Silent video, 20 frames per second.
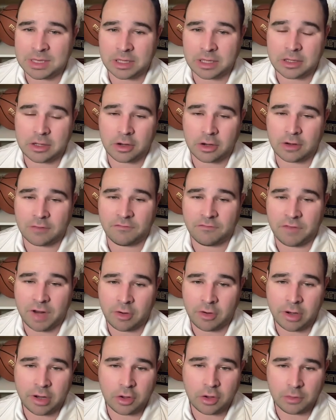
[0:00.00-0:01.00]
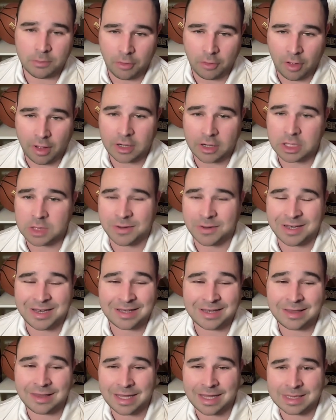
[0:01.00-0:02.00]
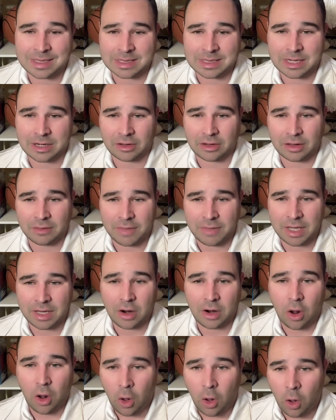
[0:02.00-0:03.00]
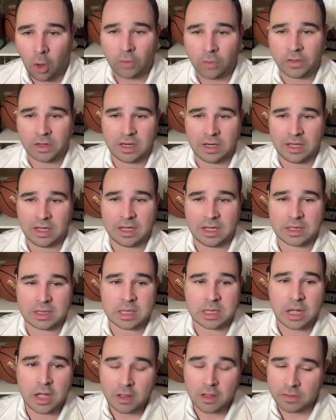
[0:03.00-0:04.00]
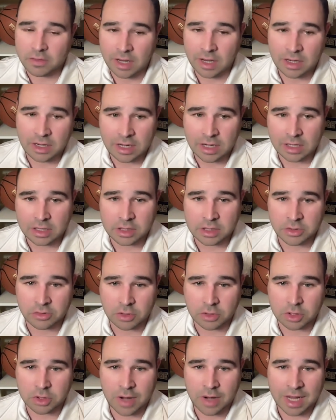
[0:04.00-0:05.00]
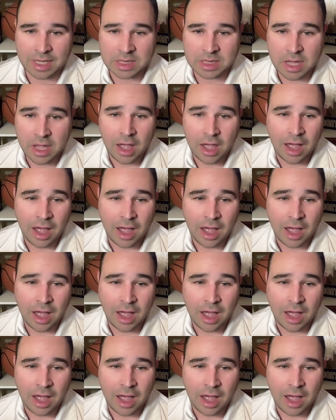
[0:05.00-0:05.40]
secured very good players, but didn't necessarily meet all the needs they needed to address.